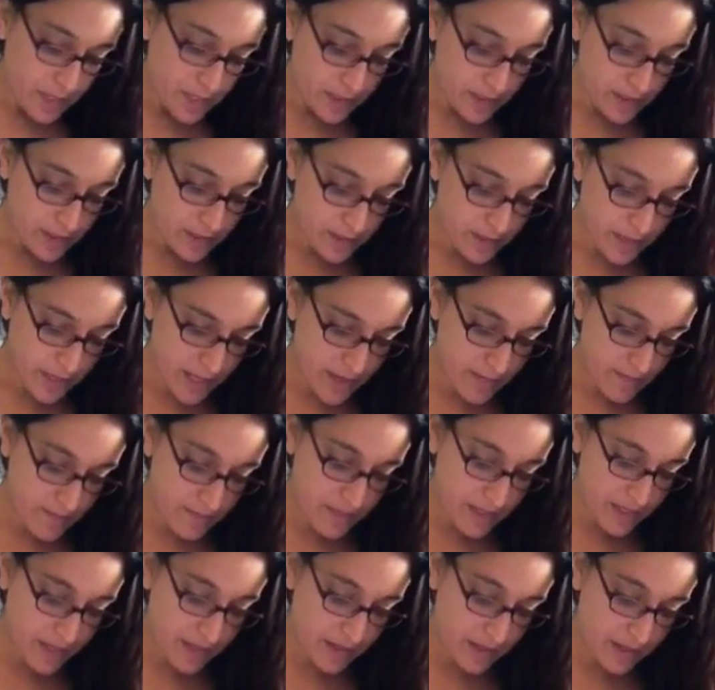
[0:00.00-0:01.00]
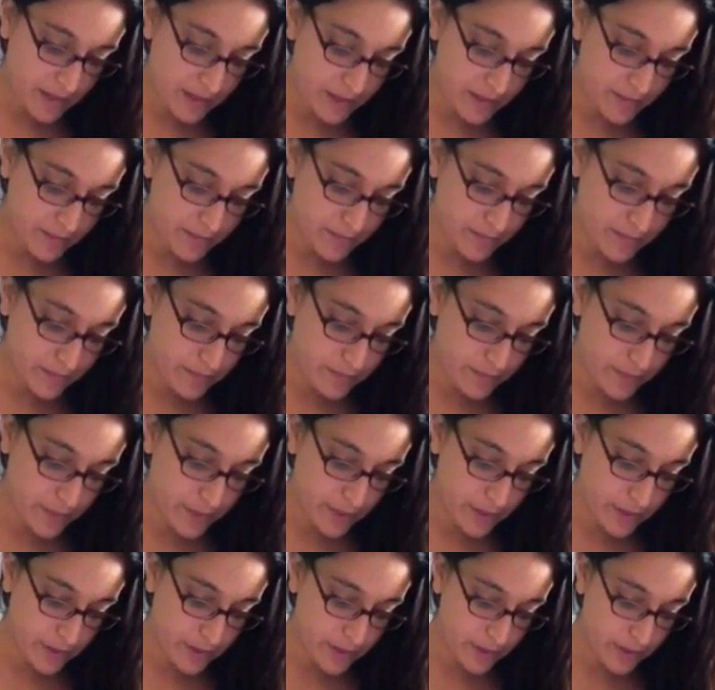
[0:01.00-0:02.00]
It's that, and then I'll just
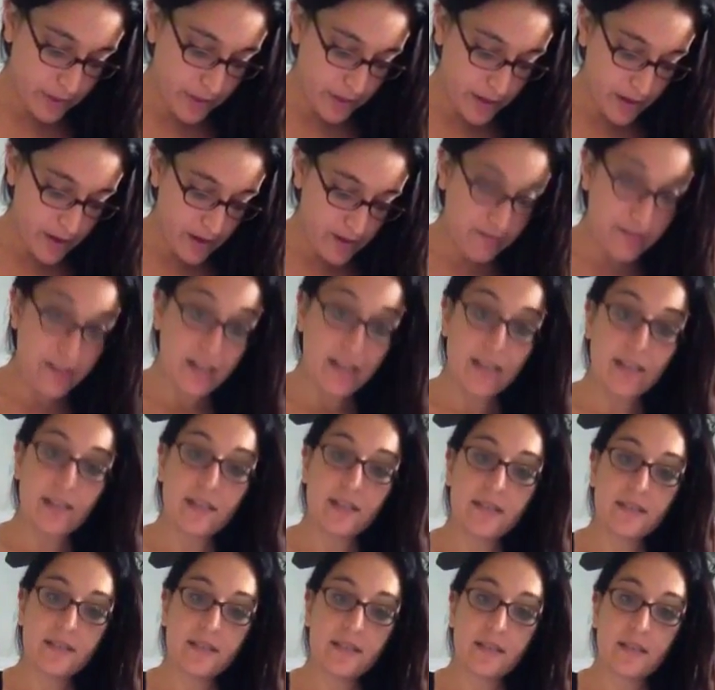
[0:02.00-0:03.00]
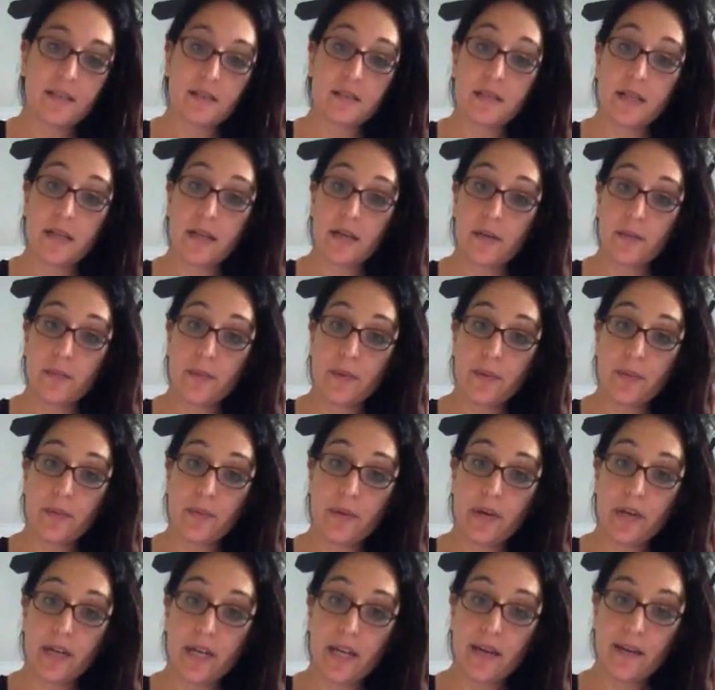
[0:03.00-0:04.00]
pull it off. It's not going to be
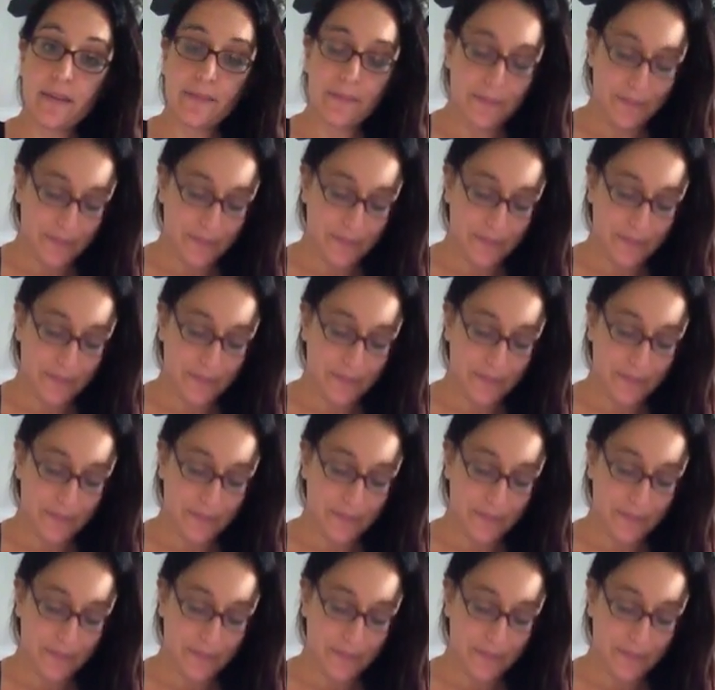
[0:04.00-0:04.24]
pretty.